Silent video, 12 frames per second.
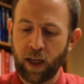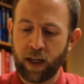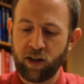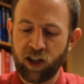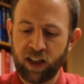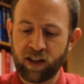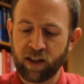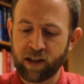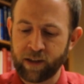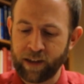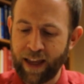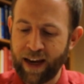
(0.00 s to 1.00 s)
And Jesus
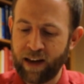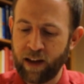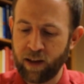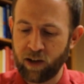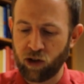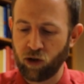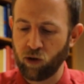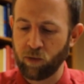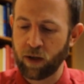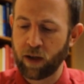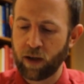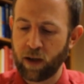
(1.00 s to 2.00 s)
is laid in the tomb.